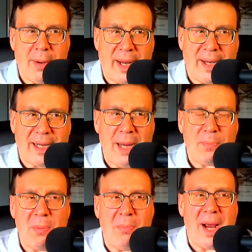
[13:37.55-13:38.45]
And keep
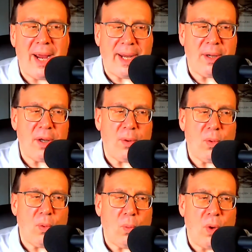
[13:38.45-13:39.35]
in mind,
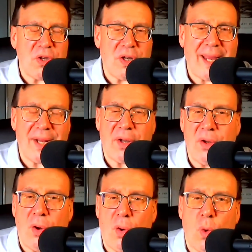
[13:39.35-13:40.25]
when you get a
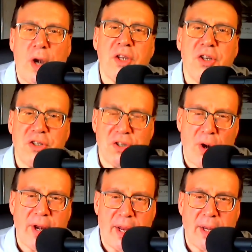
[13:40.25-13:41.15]
no, where did you
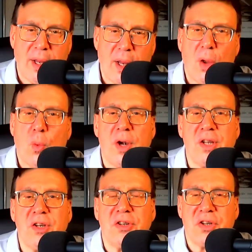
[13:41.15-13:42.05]
start at? Where
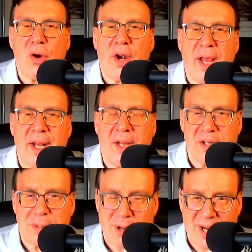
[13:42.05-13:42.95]
did you start at in
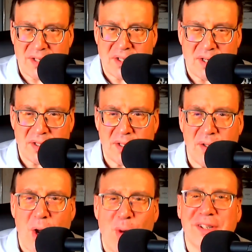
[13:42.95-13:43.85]
this process?
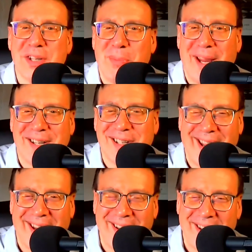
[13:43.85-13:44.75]
No is the
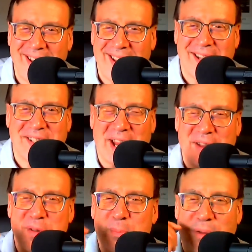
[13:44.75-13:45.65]
baseline. It's like,
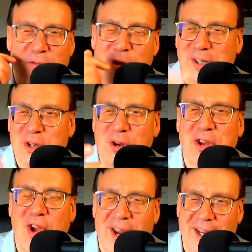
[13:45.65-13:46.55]
before I started
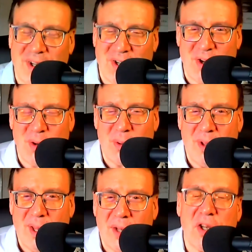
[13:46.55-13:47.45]
talking to you,
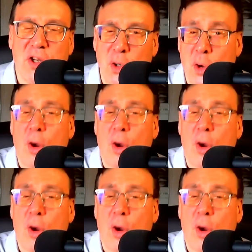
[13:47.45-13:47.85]
did you know?